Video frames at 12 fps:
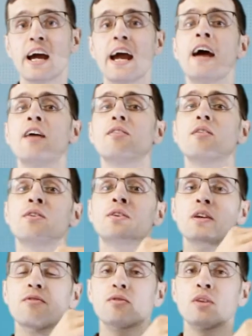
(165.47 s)
and the
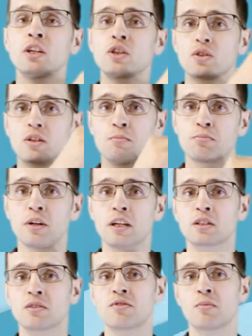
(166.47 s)
differential in
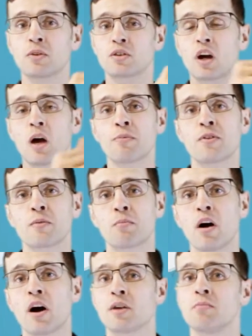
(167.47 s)
pressure from the top to the
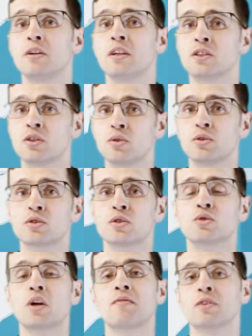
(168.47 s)
bottom is used to
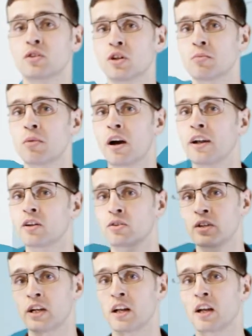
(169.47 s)
drive a turbine,
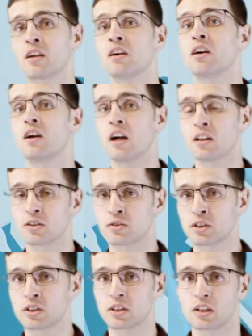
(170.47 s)
creating
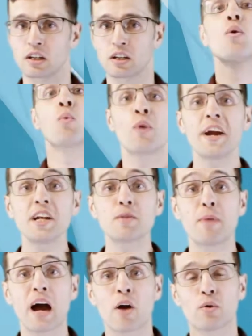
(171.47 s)
electricity. Wind
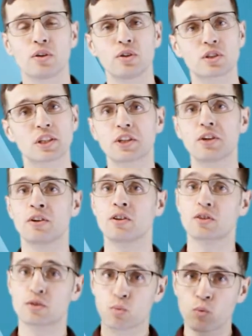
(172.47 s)
power uses the
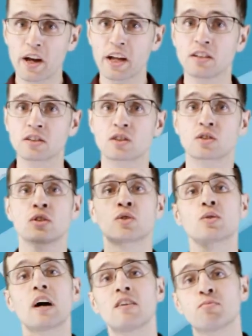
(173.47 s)
Earth's winds to
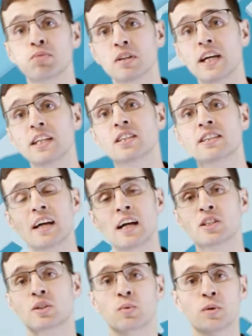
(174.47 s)
drive blades
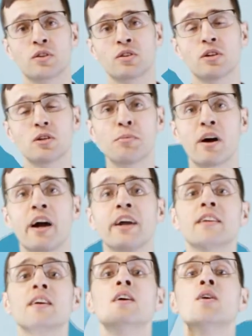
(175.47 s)
attached to a
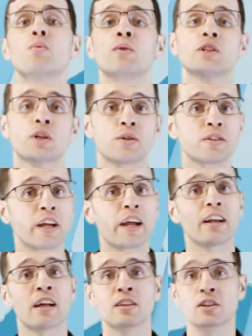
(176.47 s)
turbine, which
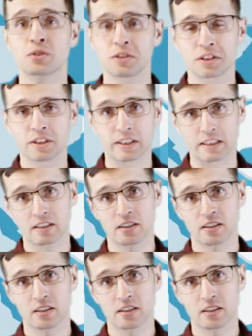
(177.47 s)
create electricity,